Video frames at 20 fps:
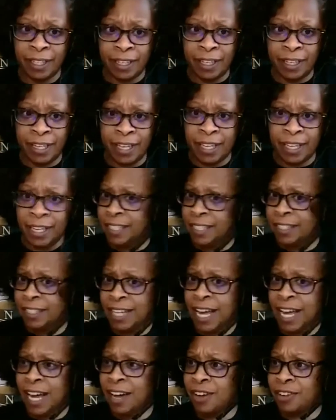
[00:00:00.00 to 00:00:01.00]
And it's
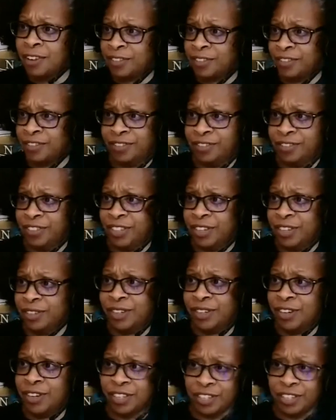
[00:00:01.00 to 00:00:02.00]
now no
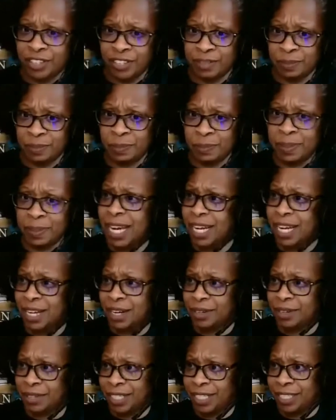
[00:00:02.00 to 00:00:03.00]
longer
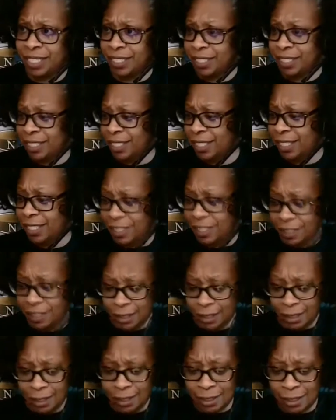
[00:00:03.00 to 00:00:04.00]
Play-Doh.
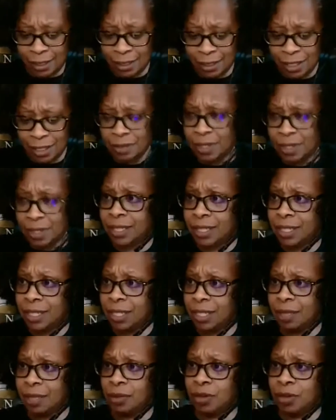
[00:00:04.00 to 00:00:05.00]
It doesn't do
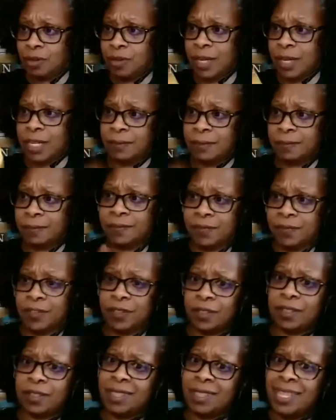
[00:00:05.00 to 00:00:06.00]
anything anymore, right?
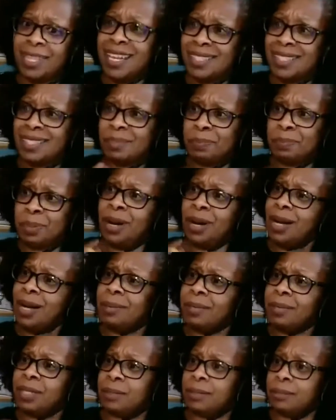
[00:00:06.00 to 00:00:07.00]
That's the
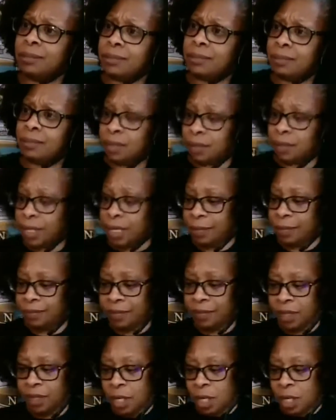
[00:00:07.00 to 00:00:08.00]
problem. Okay?
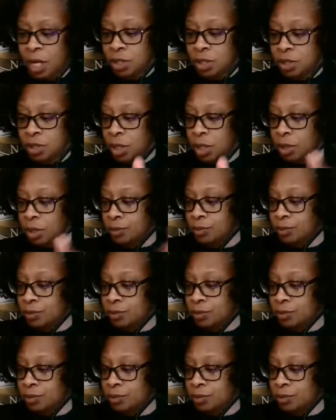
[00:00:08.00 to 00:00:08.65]
So,